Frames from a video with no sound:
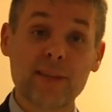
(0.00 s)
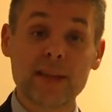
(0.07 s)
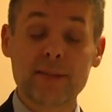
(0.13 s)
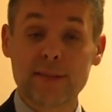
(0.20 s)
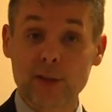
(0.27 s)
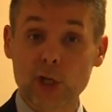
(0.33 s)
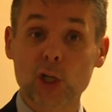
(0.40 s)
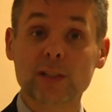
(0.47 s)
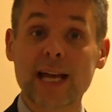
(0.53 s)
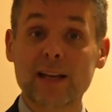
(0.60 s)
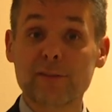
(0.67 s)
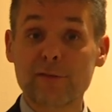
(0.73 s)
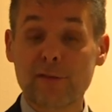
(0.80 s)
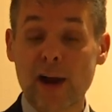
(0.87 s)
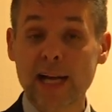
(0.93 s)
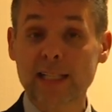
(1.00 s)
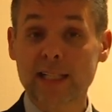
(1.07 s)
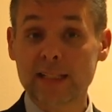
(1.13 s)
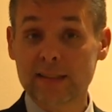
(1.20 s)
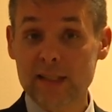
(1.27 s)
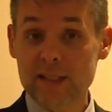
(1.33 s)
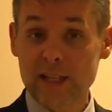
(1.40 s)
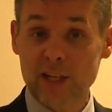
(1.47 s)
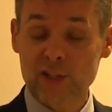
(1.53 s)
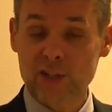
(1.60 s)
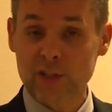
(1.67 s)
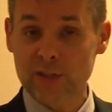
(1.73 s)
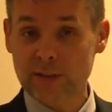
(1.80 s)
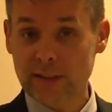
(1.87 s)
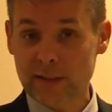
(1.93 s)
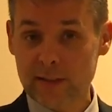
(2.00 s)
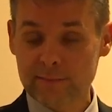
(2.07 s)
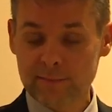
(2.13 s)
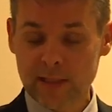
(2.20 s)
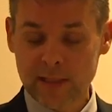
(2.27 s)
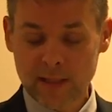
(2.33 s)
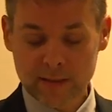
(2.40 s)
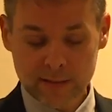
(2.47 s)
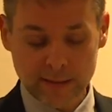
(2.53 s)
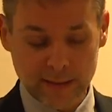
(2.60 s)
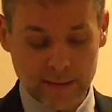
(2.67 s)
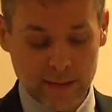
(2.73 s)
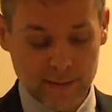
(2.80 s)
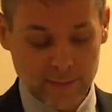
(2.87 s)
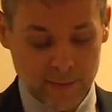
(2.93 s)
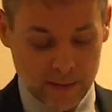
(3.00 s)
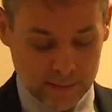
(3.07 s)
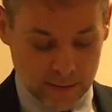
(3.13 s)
the third and final intersession, the, the,